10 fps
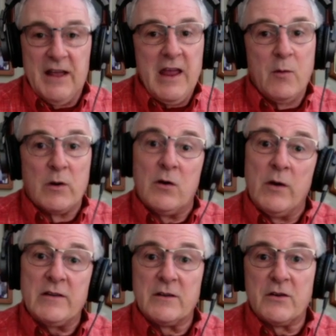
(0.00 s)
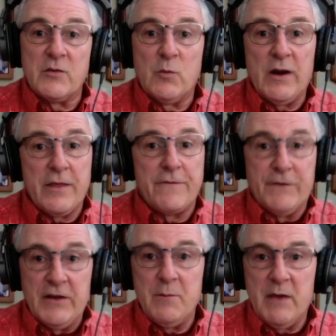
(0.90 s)
we're going to learn one of the
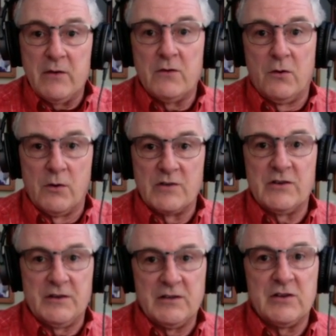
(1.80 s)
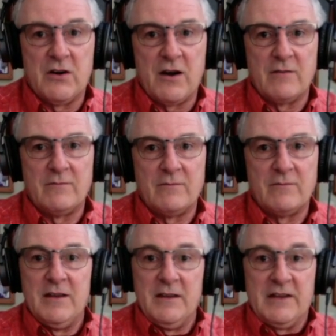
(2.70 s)
fundamental chords on guitar.
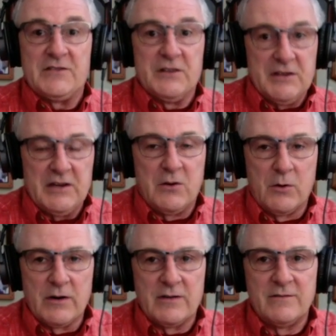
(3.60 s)
It's the D chord.